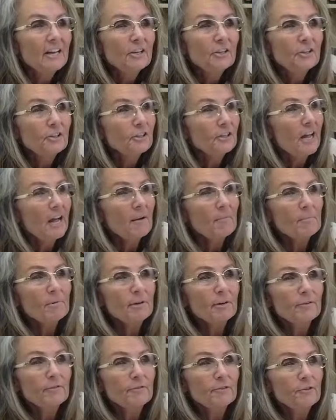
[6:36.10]
You're not but
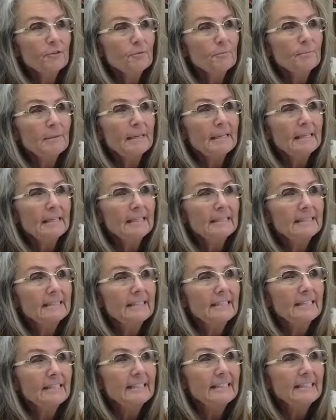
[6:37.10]
a few minutes,
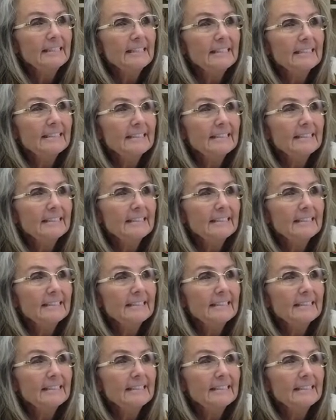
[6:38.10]
honey.